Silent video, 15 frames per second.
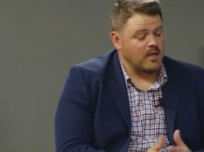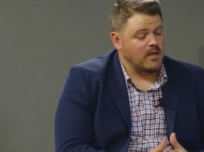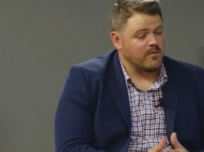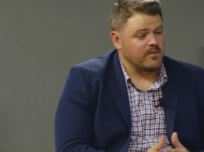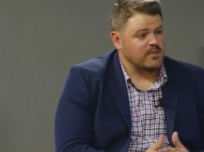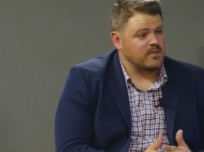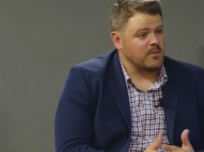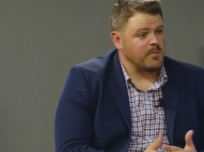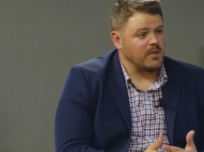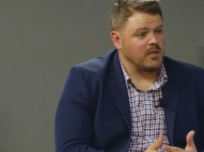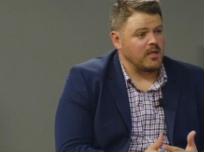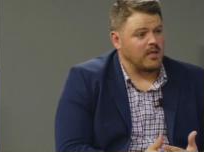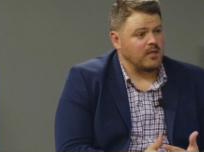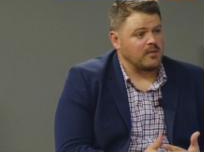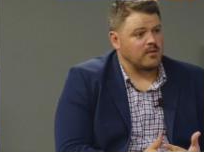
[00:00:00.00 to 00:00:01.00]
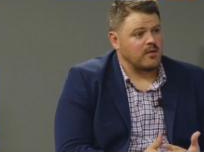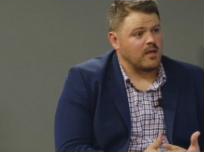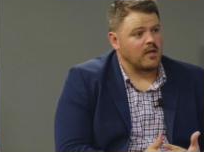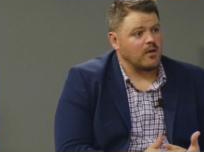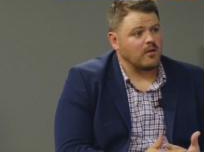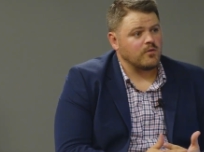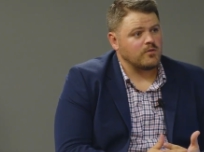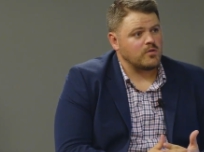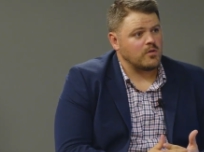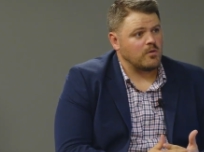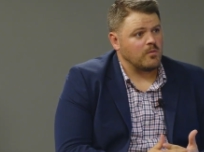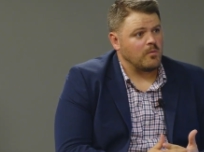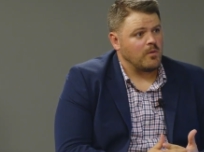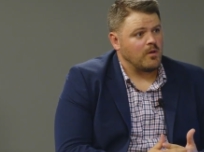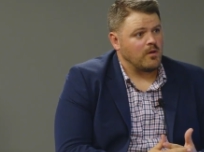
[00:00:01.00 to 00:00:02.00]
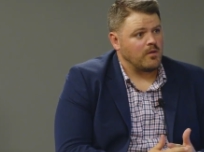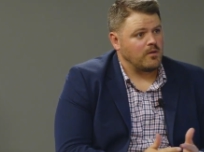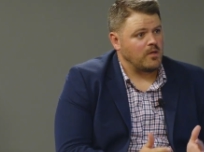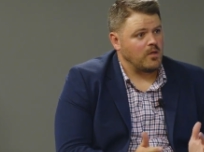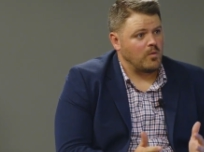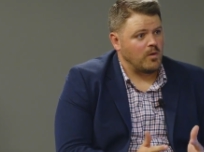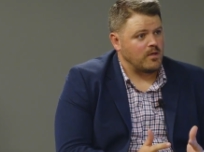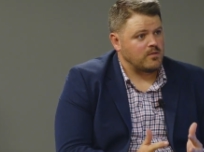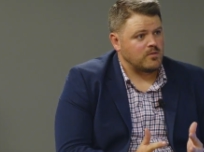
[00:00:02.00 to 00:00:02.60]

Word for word: of assimilating to that culture in the US